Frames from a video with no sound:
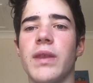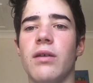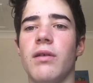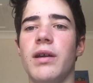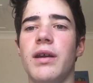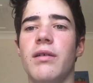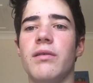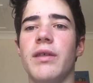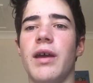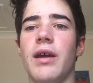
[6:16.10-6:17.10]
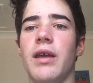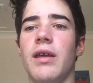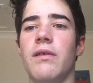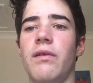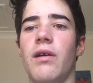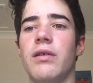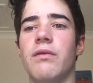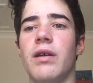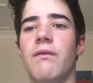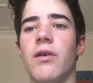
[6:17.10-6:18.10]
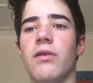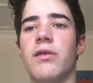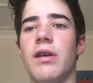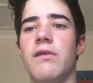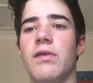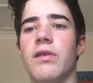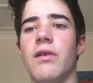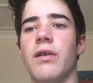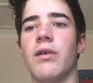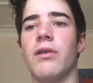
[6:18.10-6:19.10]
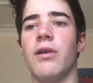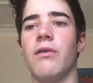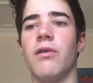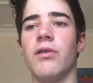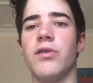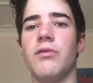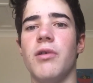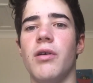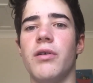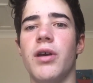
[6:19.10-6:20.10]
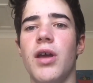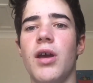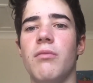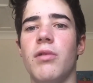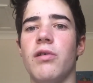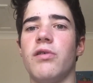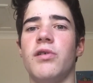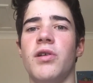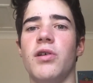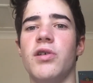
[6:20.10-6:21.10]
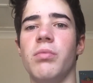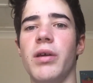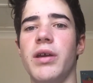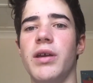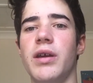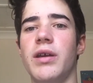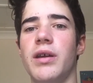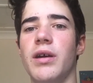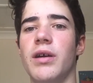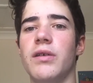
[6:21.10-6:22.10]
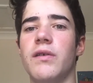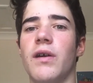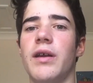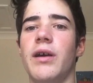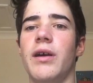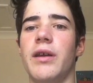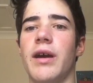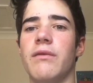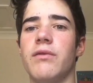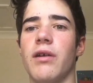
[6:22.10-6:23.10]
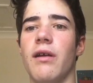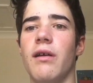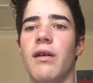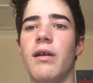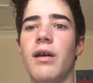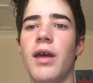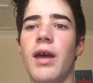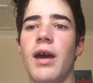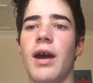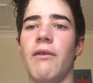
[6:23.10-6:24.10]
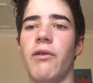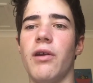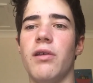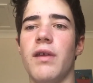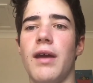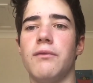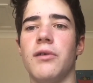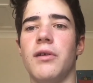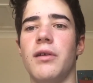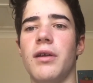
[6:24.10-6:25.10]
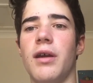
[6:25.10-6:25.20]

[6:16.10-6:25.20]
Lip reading: Right now there is large reforestations going on across the world, most notably in China and Africa. Africa's effort